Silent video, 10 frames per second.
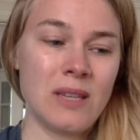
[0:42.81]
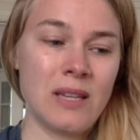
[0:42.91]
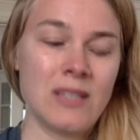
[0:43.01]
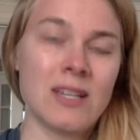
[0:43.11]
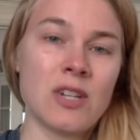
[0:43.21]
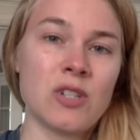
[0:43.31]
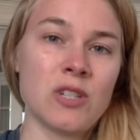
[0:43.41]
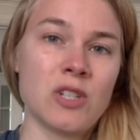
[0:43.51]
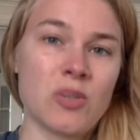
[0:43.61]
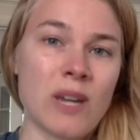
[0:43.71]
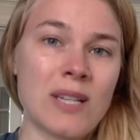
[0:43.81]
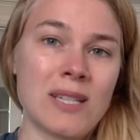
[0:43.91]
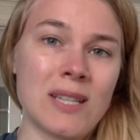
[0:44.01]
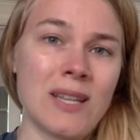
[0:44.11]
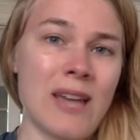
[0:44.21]
in such distress
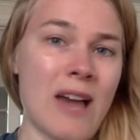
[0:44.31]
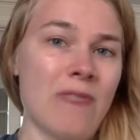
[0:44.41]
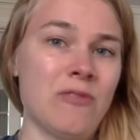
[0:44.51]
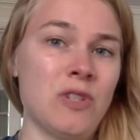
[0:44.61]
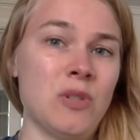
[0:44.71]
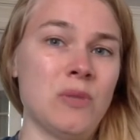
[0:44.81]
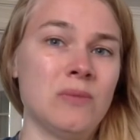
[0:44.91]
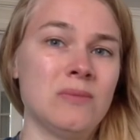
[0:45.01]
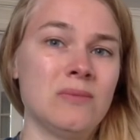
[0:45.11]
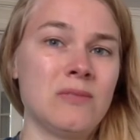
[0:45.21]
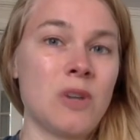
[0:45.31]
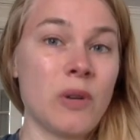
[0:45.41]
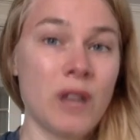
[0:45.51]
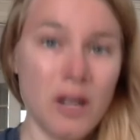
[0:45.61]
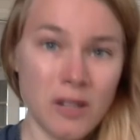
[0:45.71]
that they have to go
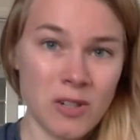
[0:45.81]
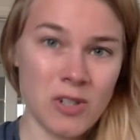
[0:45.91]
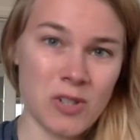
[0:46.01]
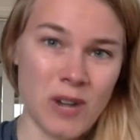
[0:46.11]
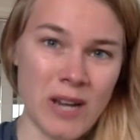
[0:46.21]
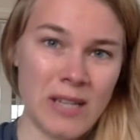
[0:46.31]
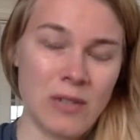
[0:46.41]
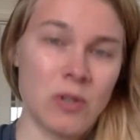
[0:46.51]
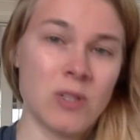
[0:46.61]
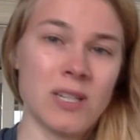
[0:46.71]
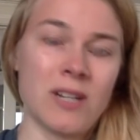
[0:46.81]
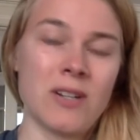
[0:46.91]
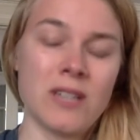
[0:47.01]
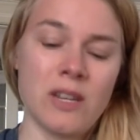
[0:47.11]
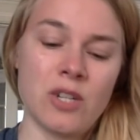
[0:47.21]
on hunger strike in order to get our
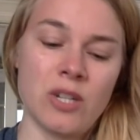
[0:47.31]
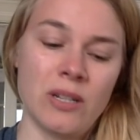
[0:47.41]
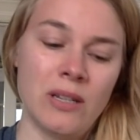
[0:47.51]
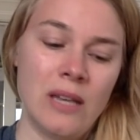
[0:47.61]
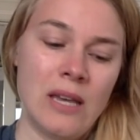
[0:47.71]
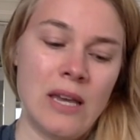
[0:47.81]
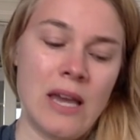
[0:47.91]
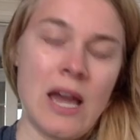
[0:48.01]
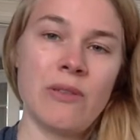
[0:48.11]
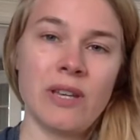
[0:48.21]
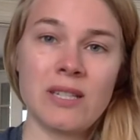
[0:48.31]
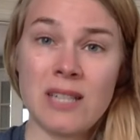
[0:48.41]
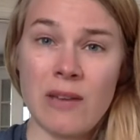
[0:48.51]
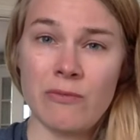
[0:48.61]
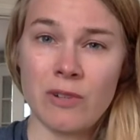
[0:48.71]
attention, I think it's
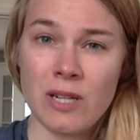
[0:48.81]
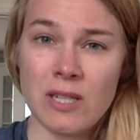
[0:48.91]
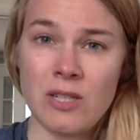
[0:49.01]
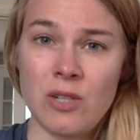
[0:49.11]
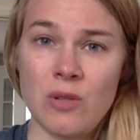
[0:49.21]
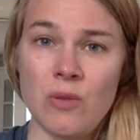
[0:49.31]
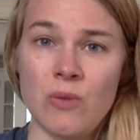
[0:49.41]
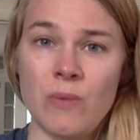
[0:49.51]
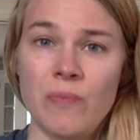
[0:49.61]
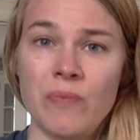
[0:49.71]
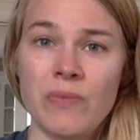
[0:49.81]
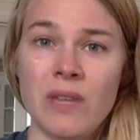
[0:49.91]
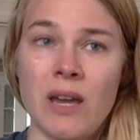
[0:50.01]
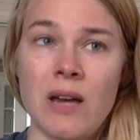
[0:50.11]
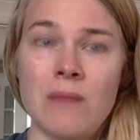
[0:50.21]
time for us to
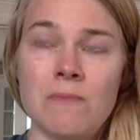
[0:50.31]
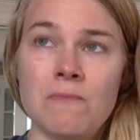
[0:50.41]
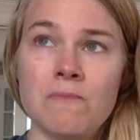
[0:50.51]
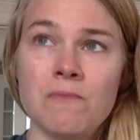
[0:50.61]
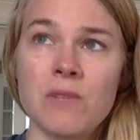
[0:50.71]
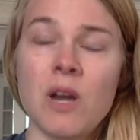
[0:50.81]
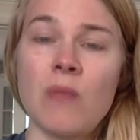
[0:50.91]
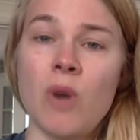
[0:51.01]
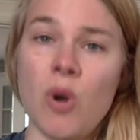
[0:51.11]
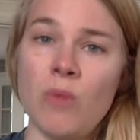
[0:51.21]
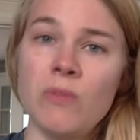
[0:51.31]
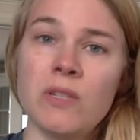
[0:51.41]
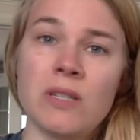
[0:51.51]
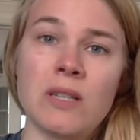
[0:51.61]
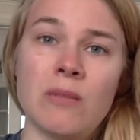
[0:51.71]
come home
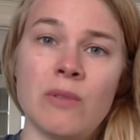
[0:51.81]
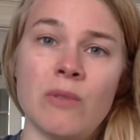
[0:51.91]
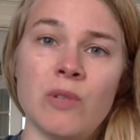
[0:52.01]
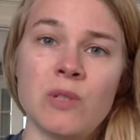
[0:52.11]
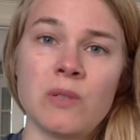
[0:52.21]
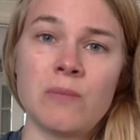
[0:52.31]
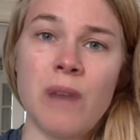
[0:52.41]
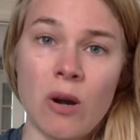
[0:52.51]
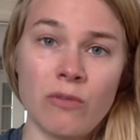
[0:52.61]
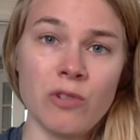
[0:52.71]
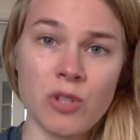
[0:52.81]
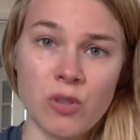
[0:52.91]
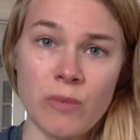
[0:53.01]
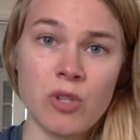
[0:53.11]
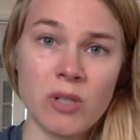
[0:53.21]
to some of the most powerful
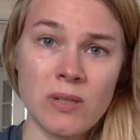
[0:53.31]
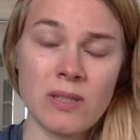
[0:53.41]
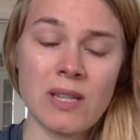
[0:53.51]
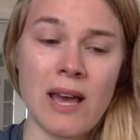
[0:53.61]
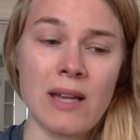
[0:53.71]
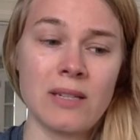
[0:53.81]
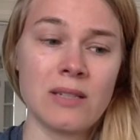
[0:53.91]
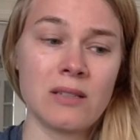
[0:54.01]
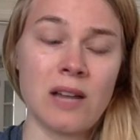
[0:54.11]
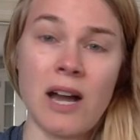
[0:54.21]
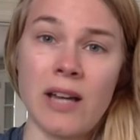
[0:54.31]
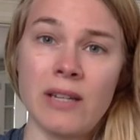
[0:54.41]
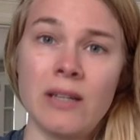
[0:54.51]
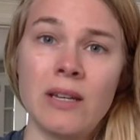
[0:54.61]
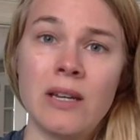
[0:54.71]
scriptures that
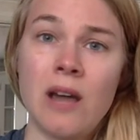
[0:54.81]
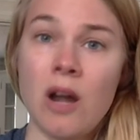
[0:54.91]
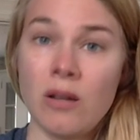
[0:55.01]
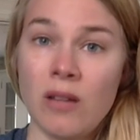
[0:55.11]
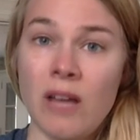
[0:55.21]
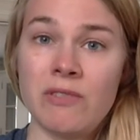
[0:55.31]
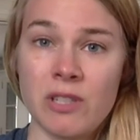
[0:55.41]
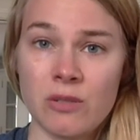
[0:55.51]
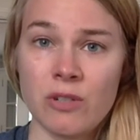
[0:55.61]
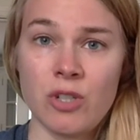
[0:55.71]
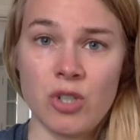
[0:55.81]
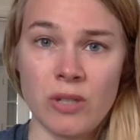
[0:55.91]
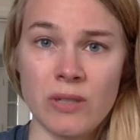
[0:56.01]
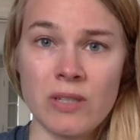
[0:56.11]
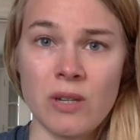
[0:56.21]
guide our lives as
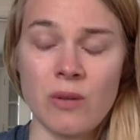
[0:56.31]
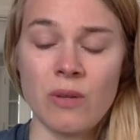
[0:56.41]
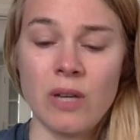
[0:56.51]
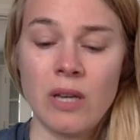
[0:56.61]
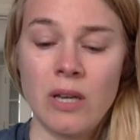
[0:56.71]
Christians. So